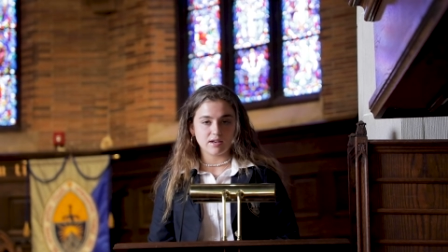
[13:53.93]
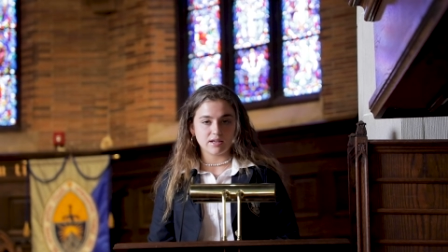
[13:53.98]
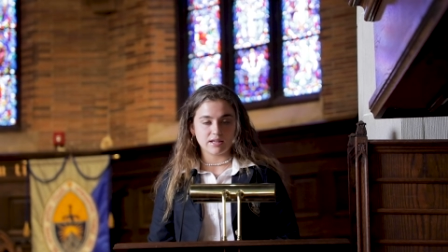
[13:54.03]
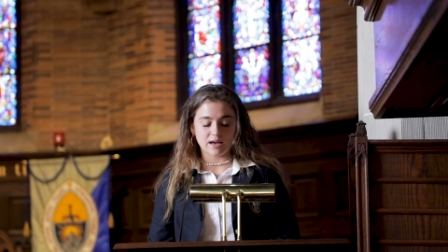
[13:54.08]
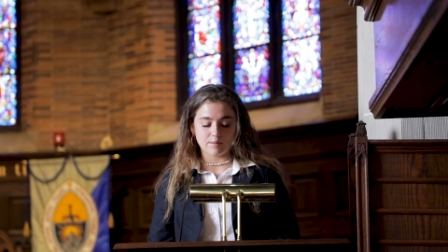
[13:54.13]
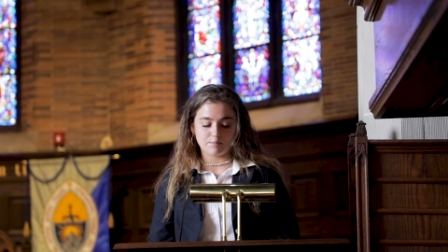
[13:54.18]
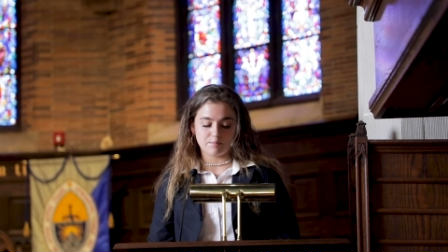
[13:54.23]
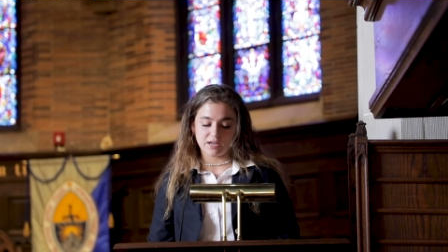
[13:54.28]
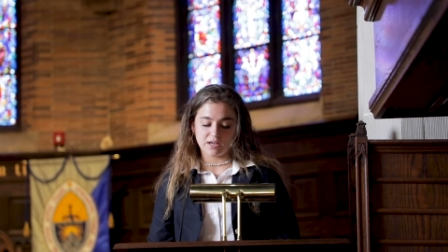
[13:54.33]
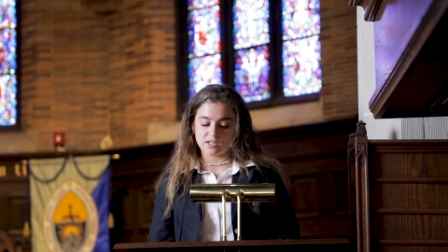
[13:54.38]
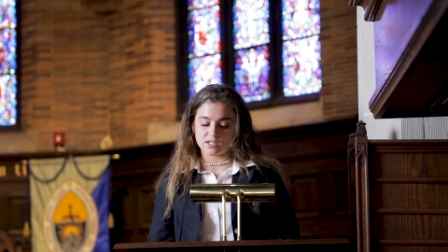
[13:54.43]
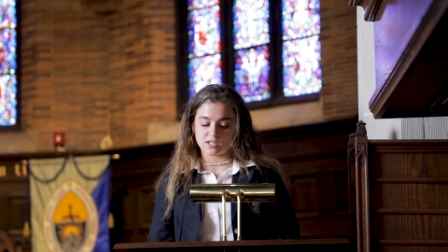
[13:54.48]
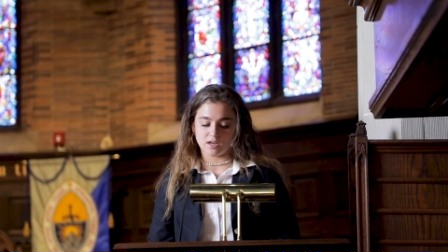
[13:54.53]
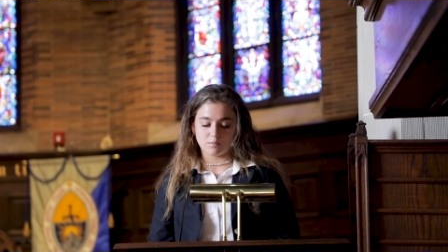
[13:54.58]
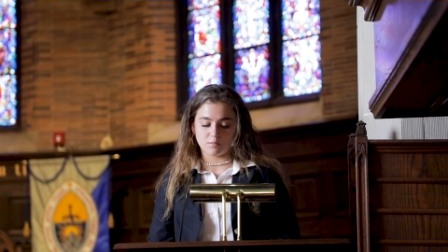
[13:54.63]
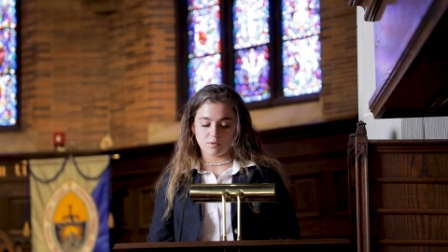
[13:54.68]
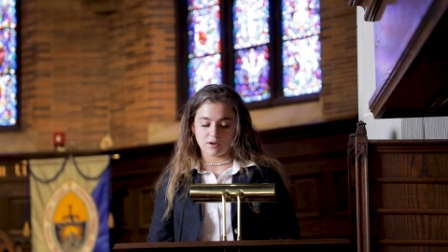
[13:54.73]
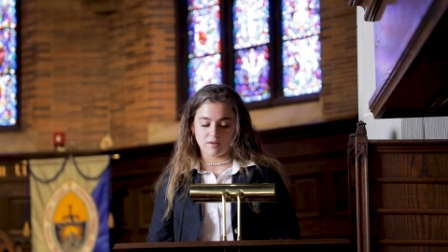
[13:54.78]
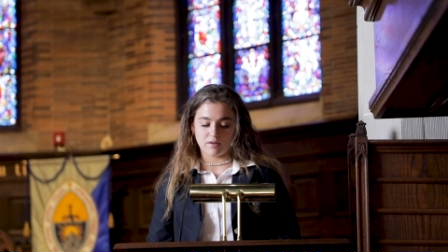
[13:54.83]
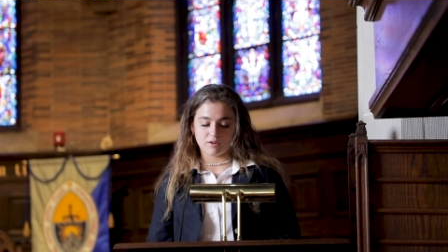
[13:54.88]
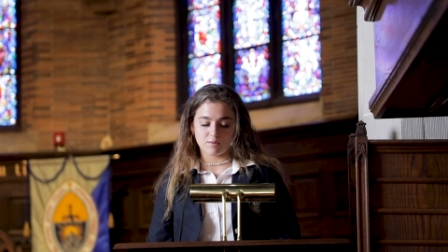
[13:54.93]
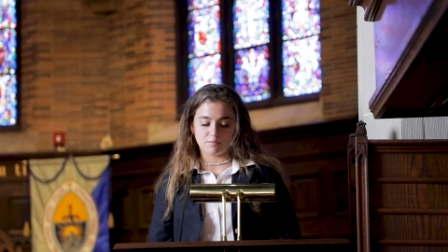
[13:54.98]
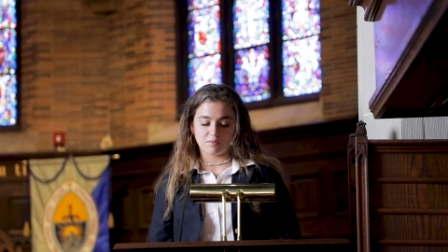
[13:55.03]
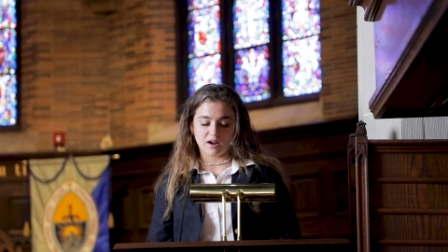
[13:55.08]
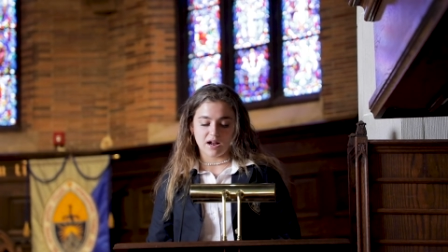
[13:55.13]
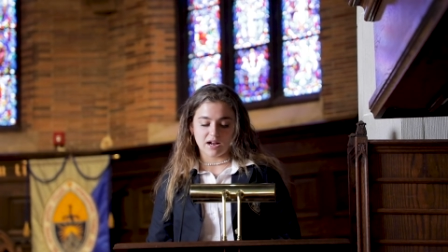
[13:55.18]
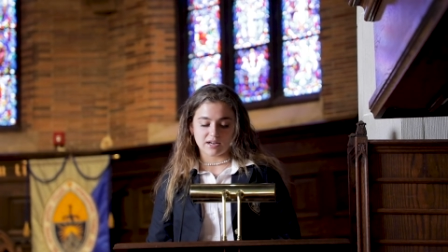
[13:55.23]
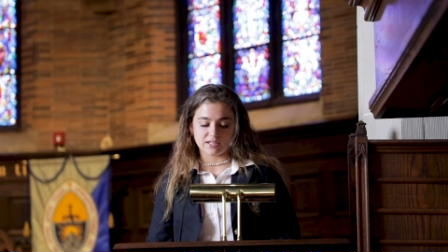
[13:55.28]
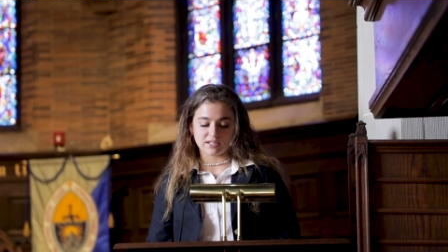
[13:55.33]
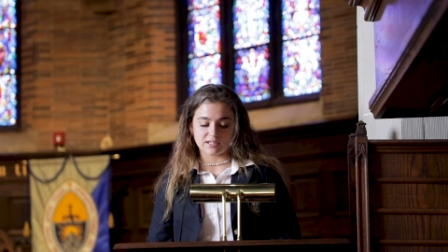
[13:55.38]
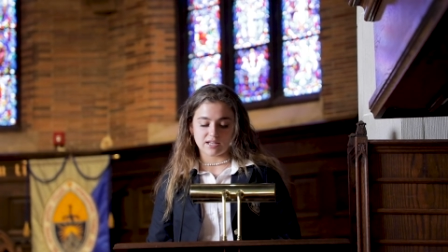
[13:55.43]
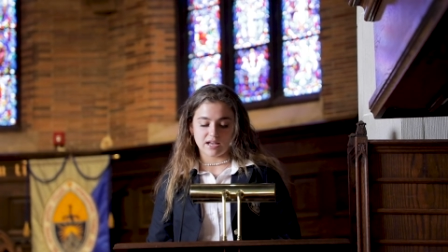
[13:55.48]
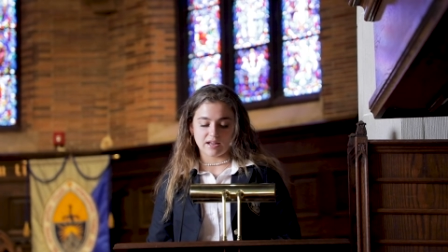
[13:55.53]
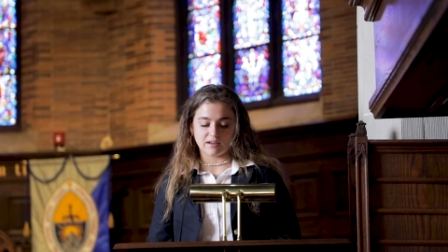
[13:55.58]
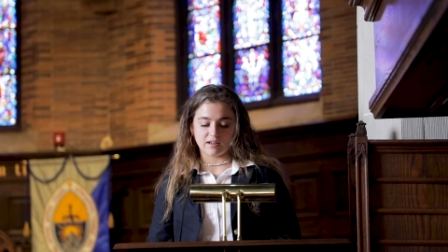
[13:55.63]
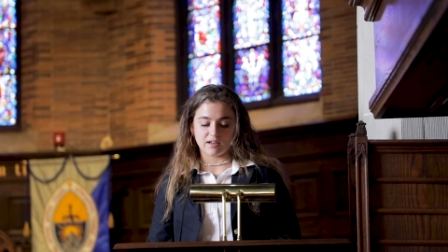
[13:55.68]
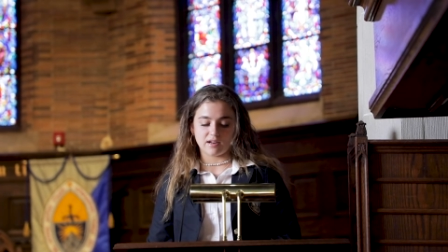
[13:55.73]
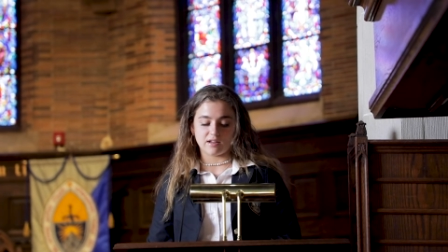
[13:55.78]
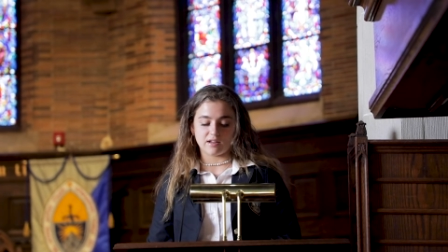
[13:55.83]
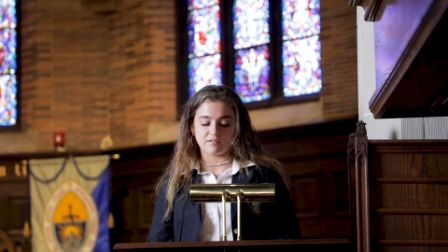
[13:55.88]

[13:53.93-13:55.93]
get picked up whenever practice ended,